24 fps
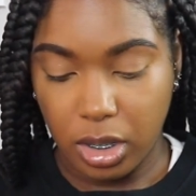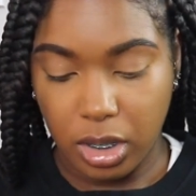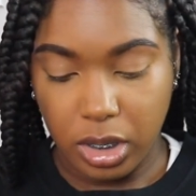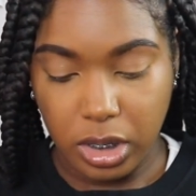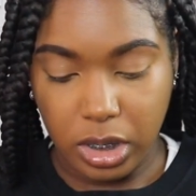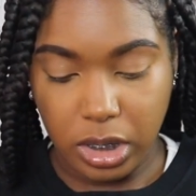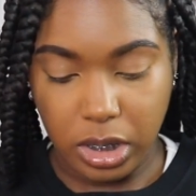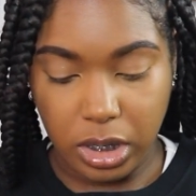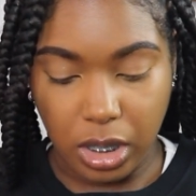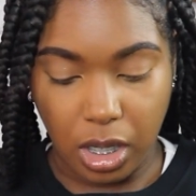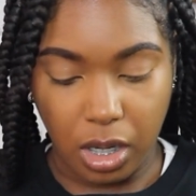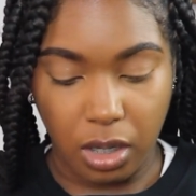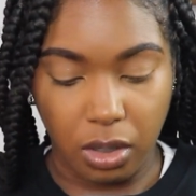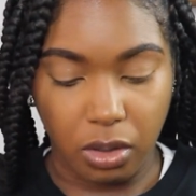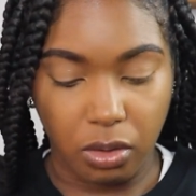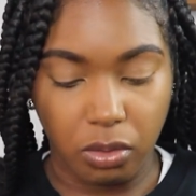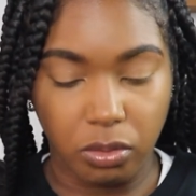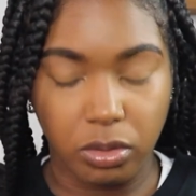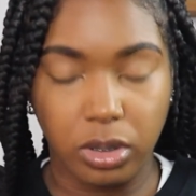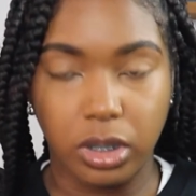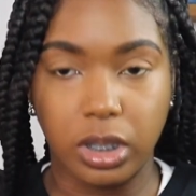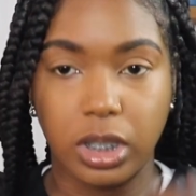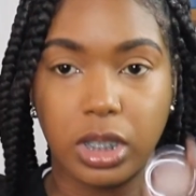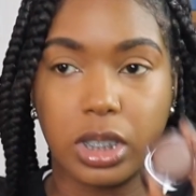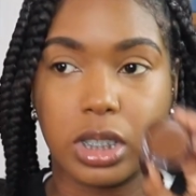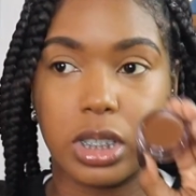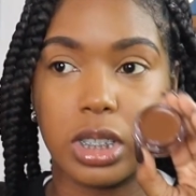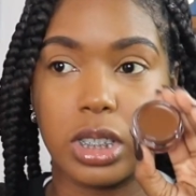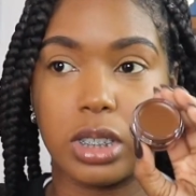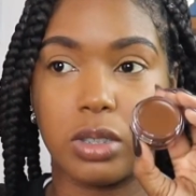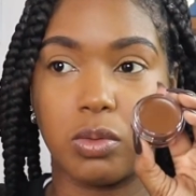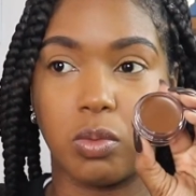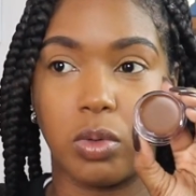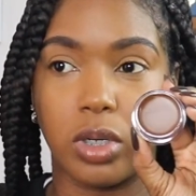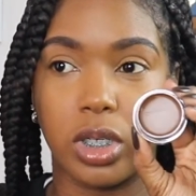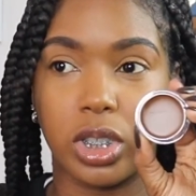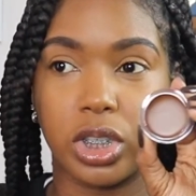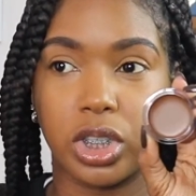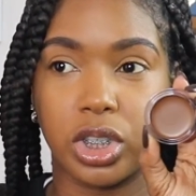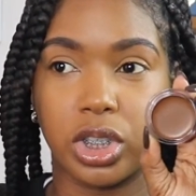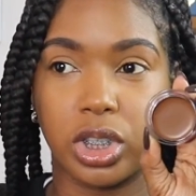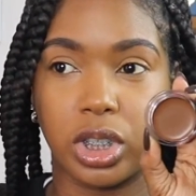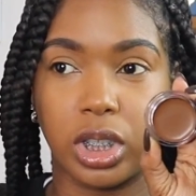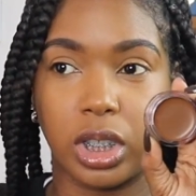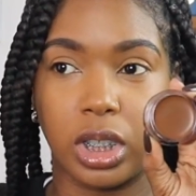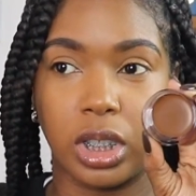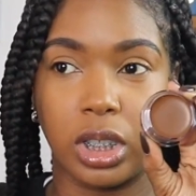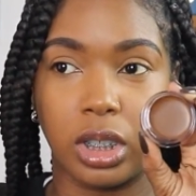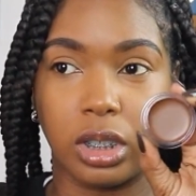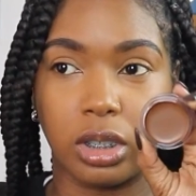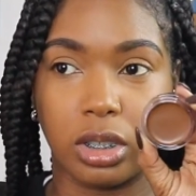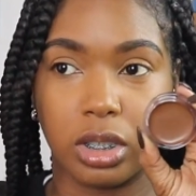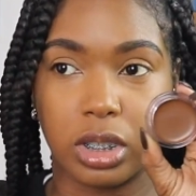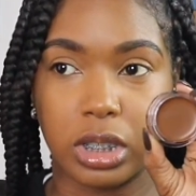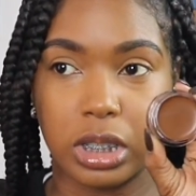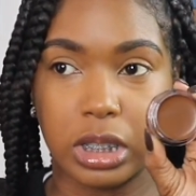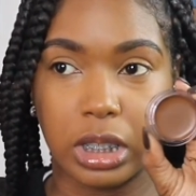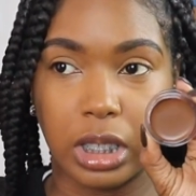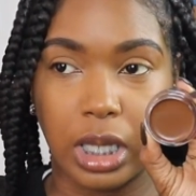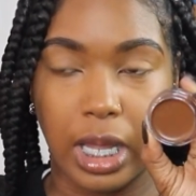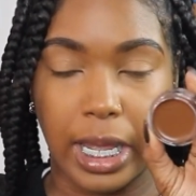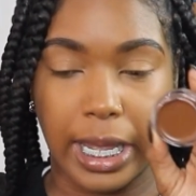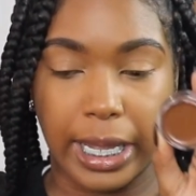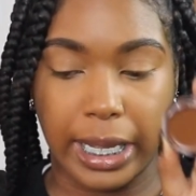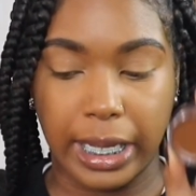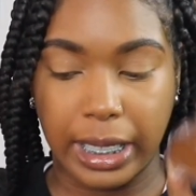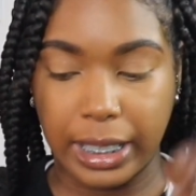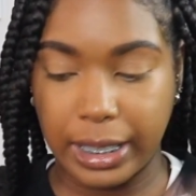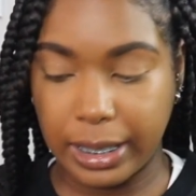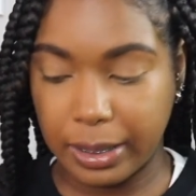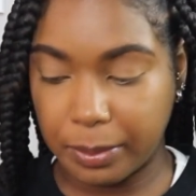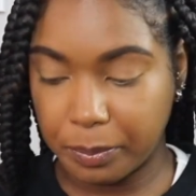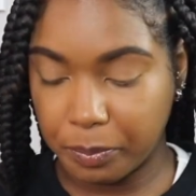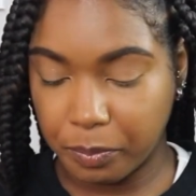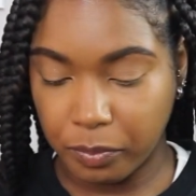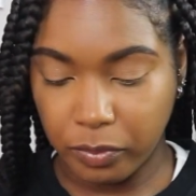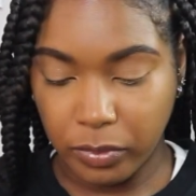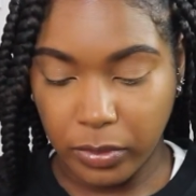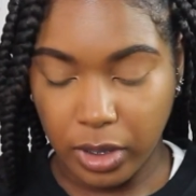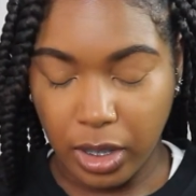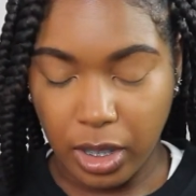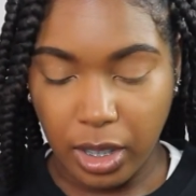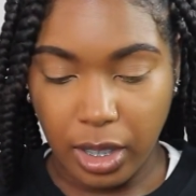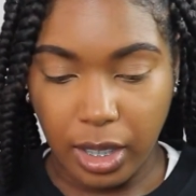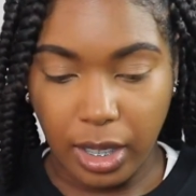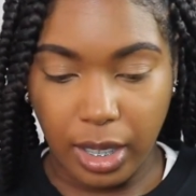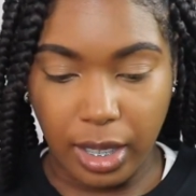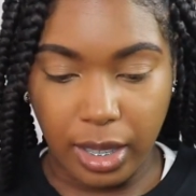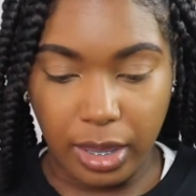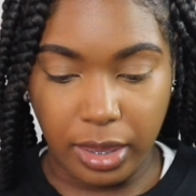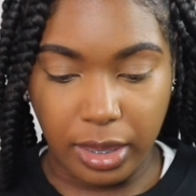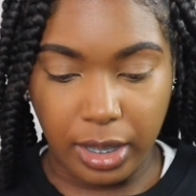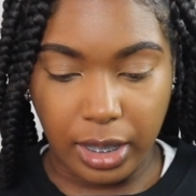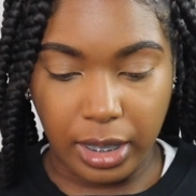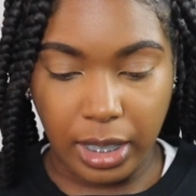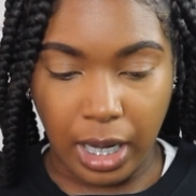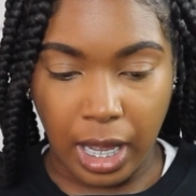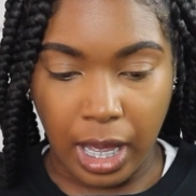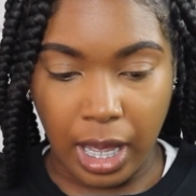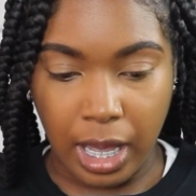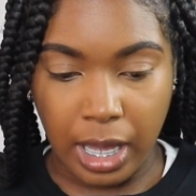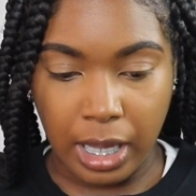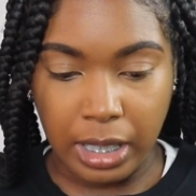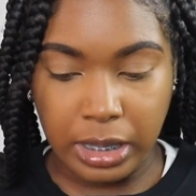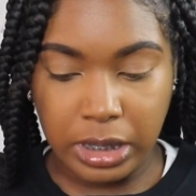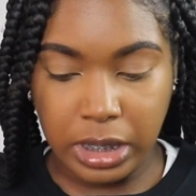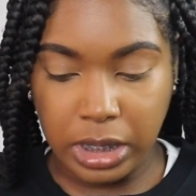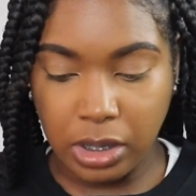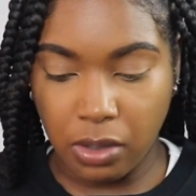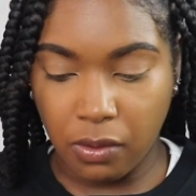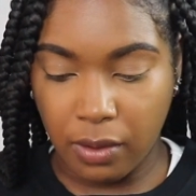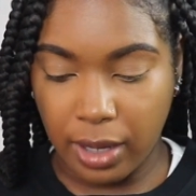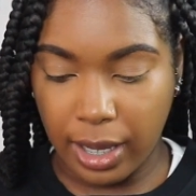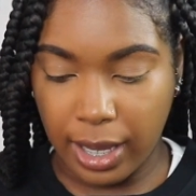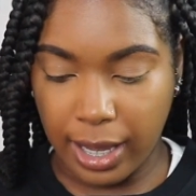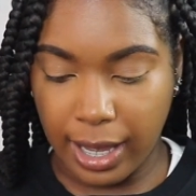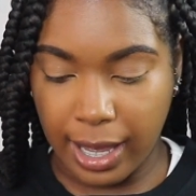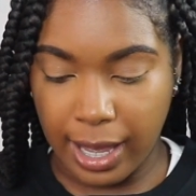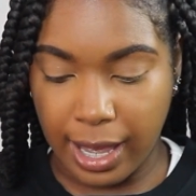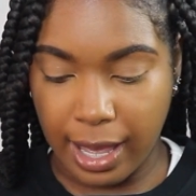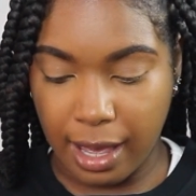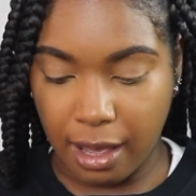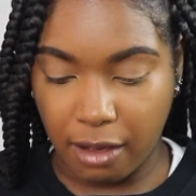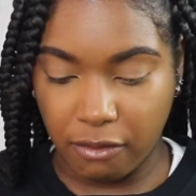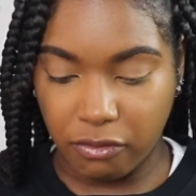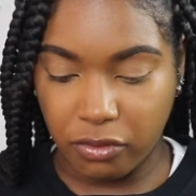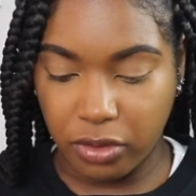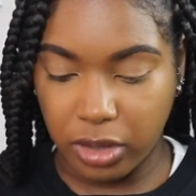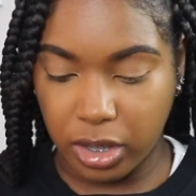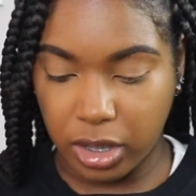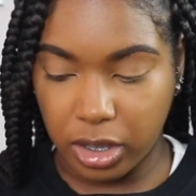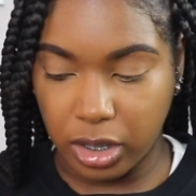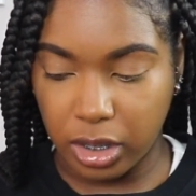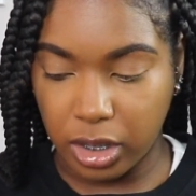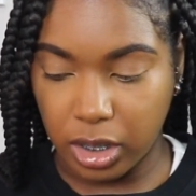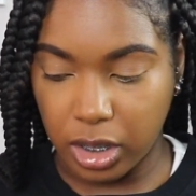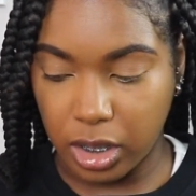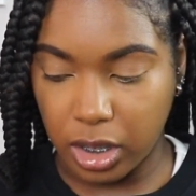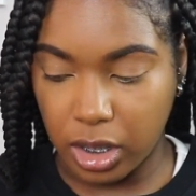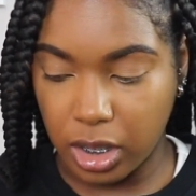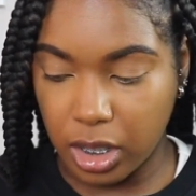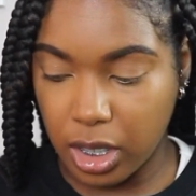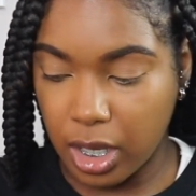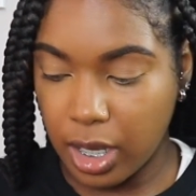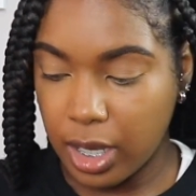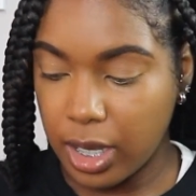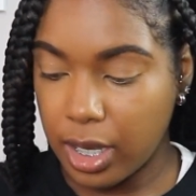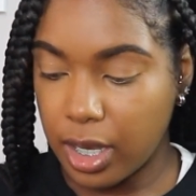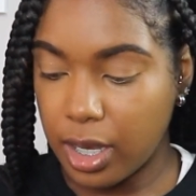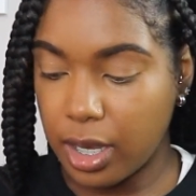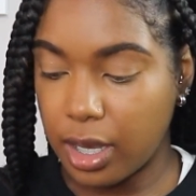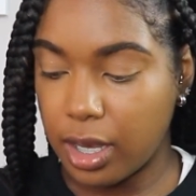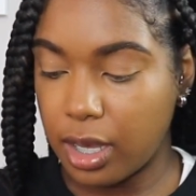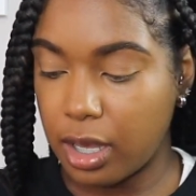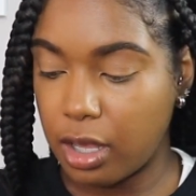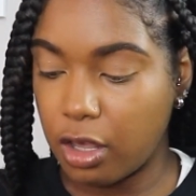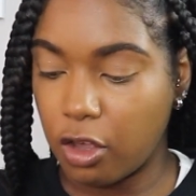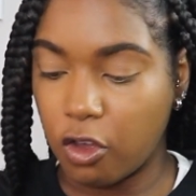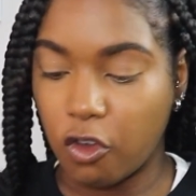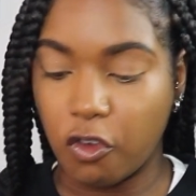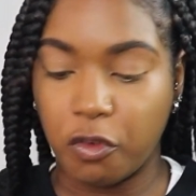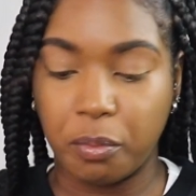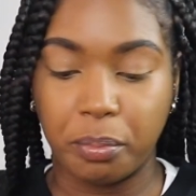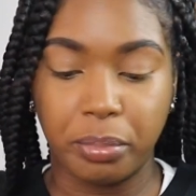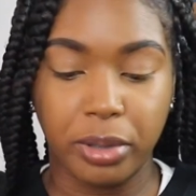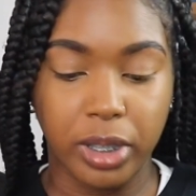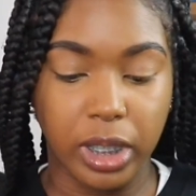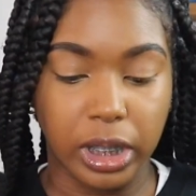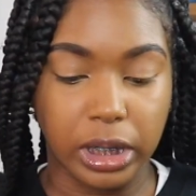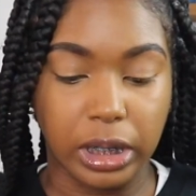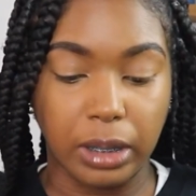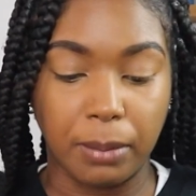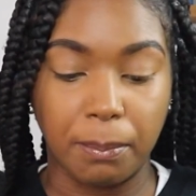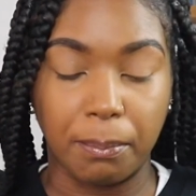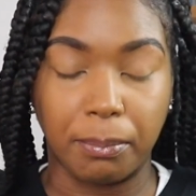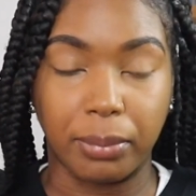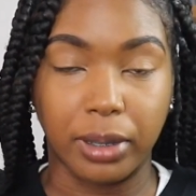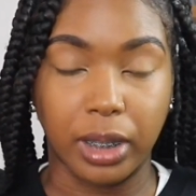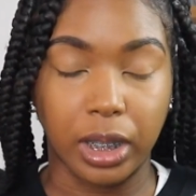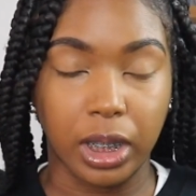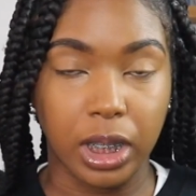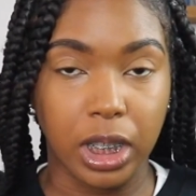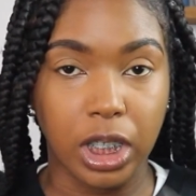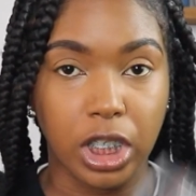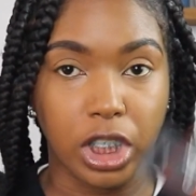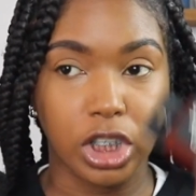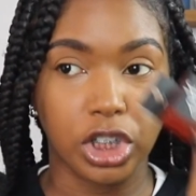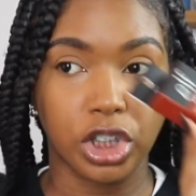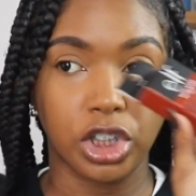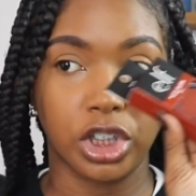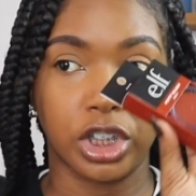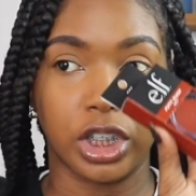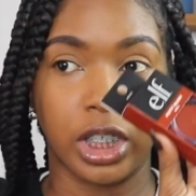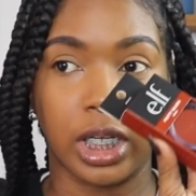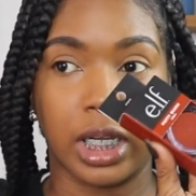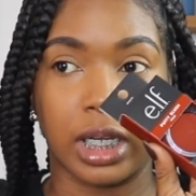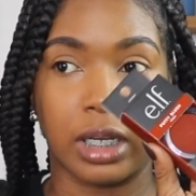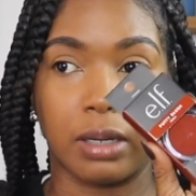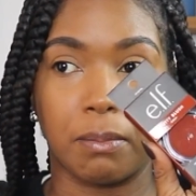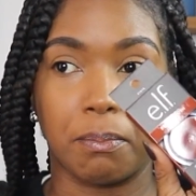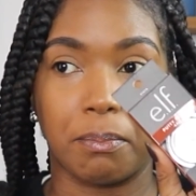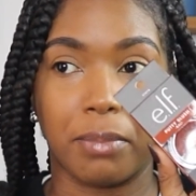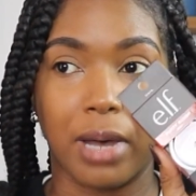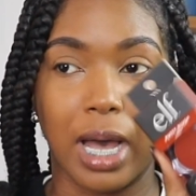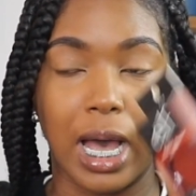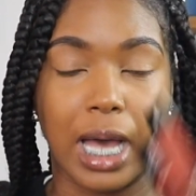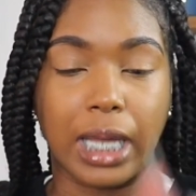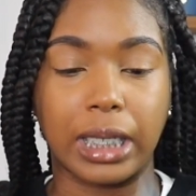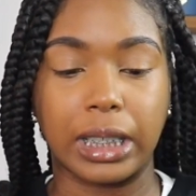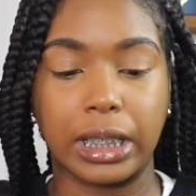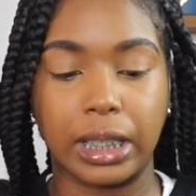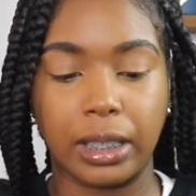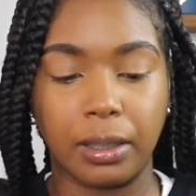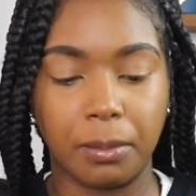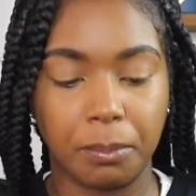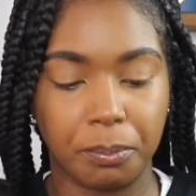So this is what she looks like. And then I also have the e.l.f. Putty Blush in Bali.